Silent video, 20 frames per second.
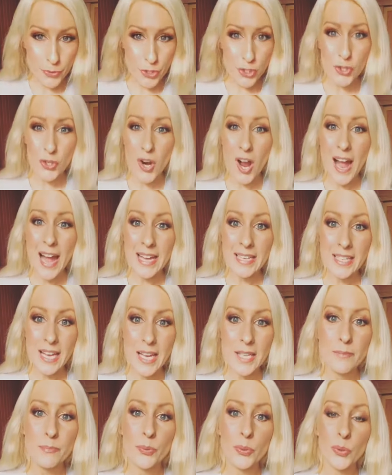tried
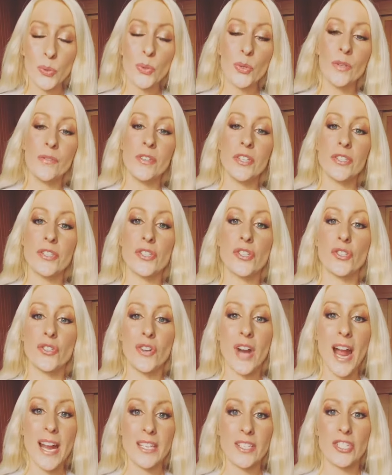and proven
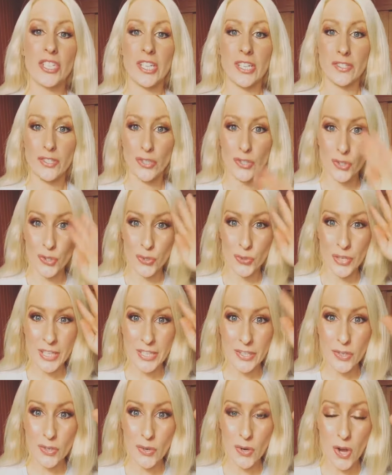strategy to
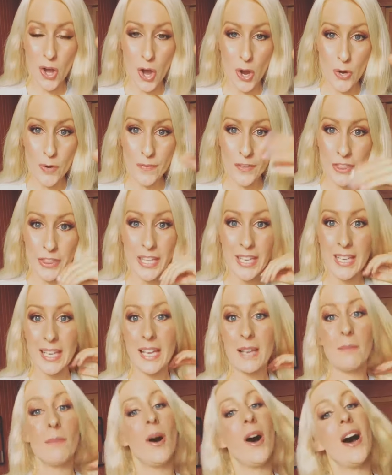trick your
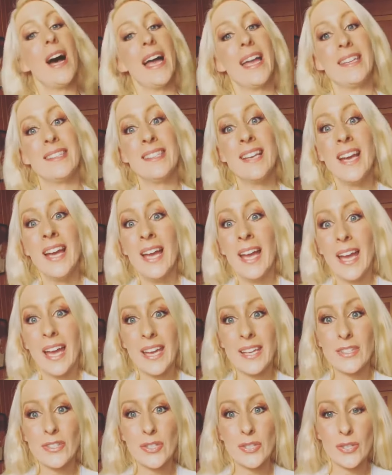overthinking mind
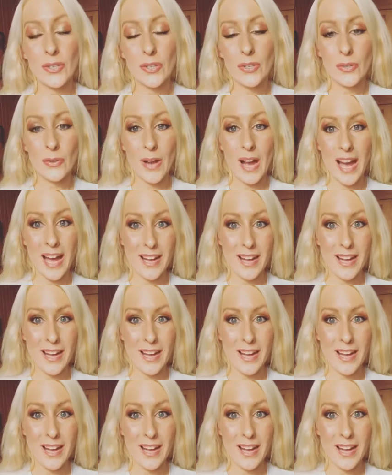into,